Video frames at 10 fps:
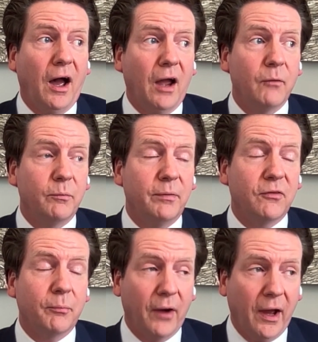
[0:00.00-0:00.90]
I would be
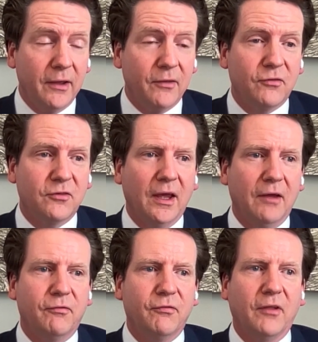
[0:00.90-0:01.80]
surprised
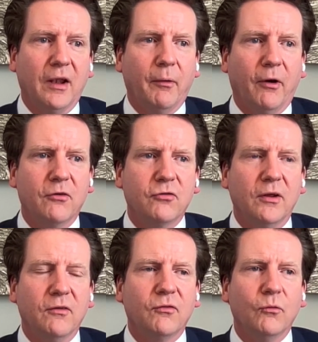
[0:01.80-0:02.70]
if the
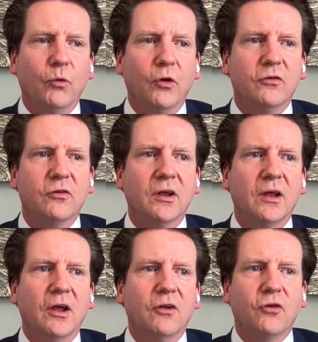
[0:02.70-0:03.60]
laboratories would
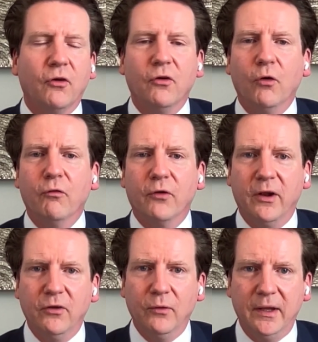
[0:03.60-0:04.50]
turn over a
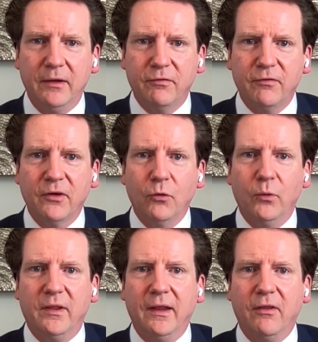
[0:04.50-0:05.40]
new leaf
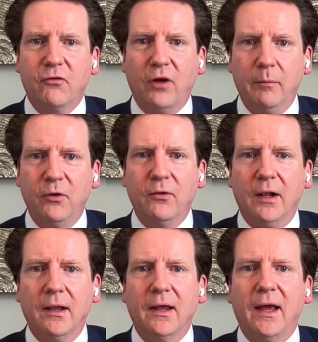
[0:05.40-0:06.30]
within the tribunal
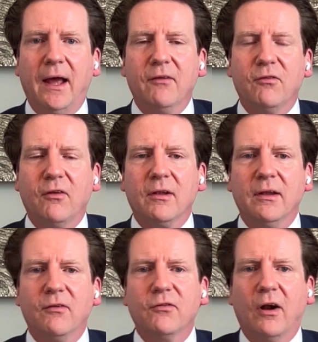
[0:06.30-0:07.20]
and
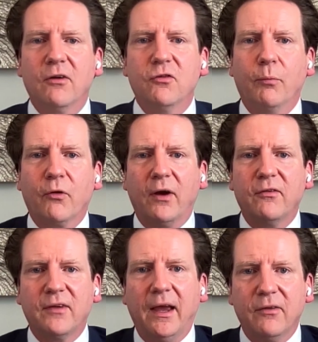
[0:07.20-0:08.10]
suddenly start to
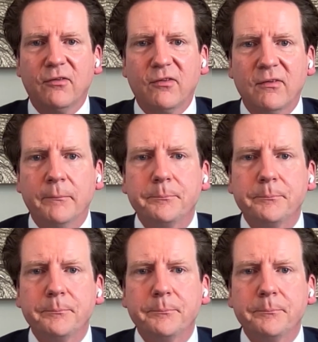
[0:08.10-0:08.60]
progress cases